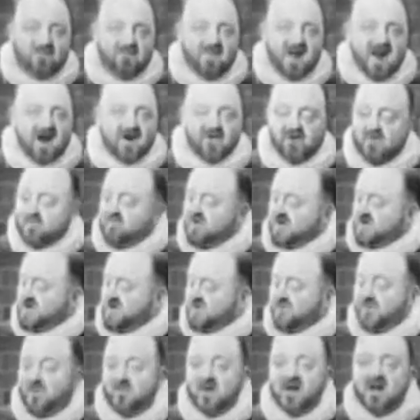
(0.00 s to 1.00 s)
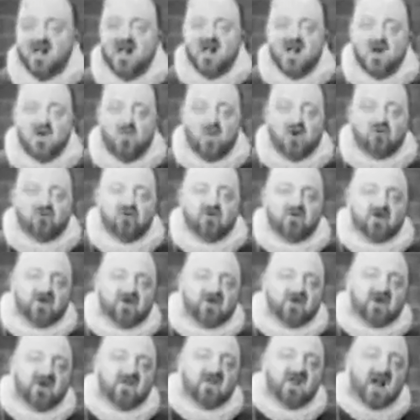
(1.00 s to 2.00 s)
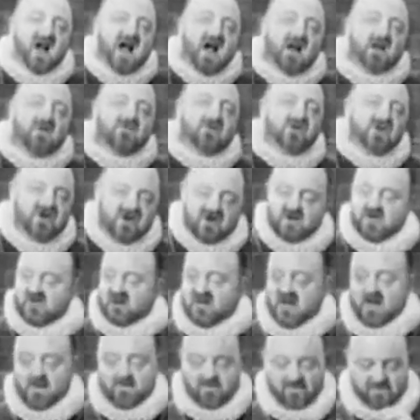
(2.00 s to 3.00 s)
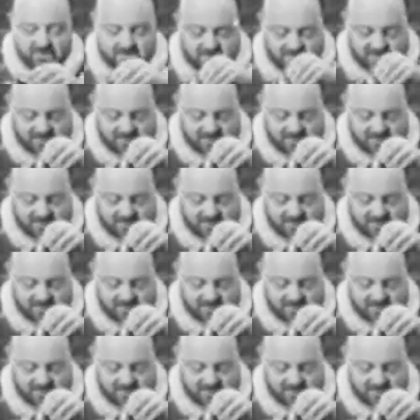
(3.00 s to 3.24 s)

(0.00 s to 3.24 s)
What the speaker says: brought back as a present for me when she visited the Isle of Guernsey.